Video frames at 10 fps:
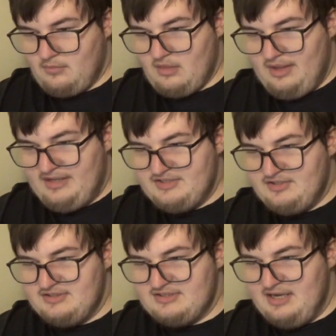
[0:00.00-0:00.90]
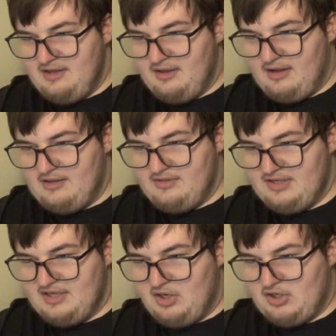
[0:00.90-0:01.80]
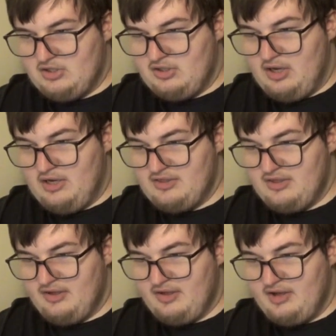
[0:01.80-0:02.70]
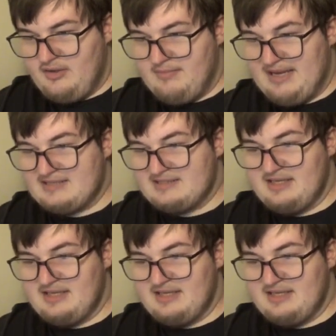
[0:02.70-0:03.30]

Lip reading: As you can tell, I think Maxie